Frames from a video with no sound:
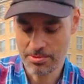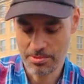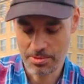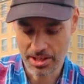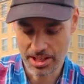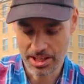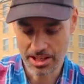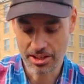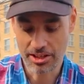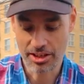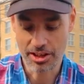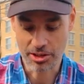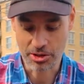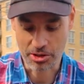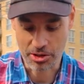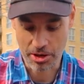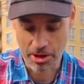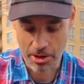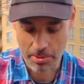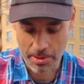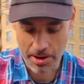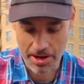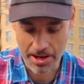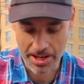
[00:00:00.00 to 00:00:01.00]
really not
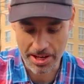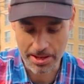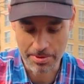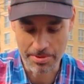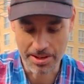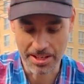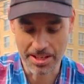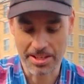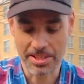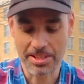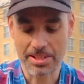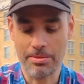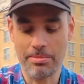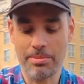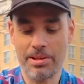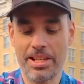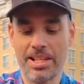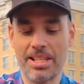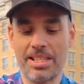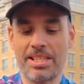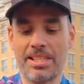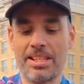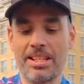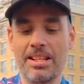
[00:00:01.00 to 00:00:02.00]
sure about it because the
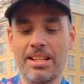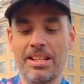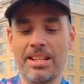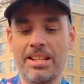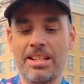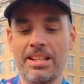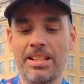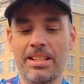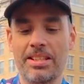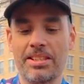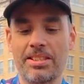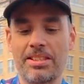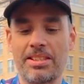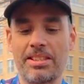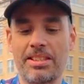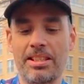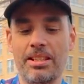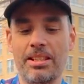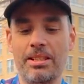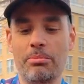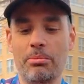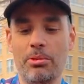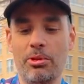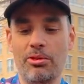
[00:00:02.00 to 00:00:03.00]
blades are
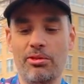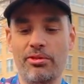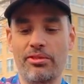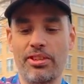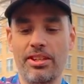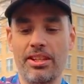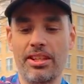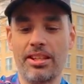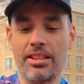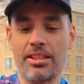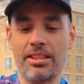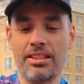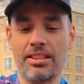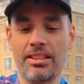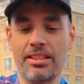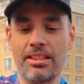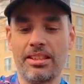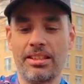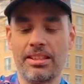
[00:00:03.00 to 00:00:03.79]
still moving